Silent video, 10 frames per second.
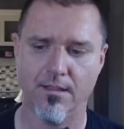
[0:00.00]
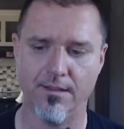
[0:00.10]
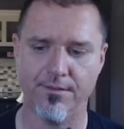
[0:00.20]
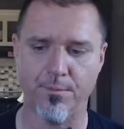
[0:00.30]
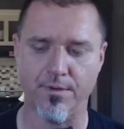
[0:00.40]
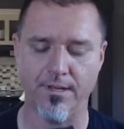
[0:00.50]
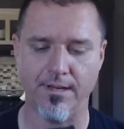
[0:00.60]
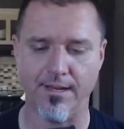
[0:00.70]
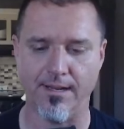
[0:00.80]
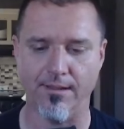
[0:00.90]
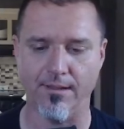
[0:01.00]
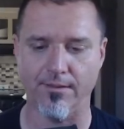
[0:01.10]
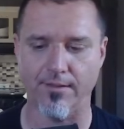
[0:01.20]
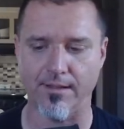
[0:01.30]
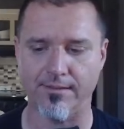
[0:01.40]
This one
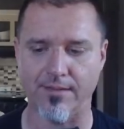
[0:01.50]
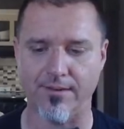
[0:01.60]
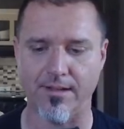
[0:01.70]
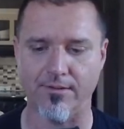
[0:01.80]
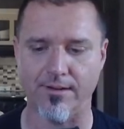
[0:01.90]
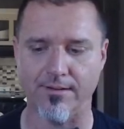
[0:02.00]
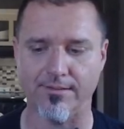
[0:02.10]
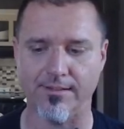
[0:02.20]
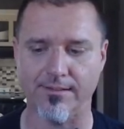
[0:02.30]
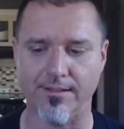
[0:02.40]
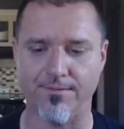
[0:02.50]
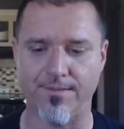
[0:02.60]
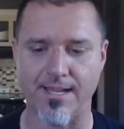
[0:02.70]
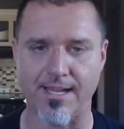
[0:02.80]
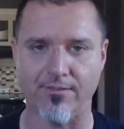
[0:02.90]
is
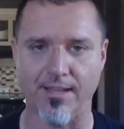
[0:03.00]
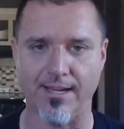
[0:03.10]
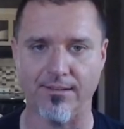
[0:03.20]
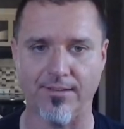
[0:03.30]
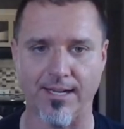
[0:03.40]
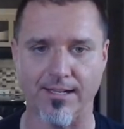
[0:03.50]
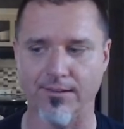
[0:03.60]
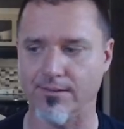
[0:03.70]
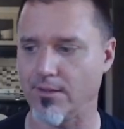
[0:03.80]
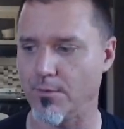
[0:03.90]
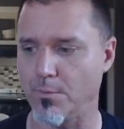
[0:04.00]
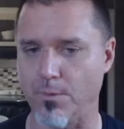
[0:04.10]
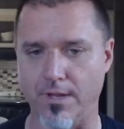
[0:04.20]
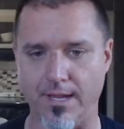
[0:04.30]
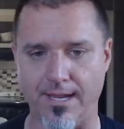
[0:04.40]
765 light seconds
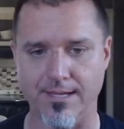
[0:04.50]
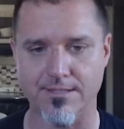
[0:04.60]
away,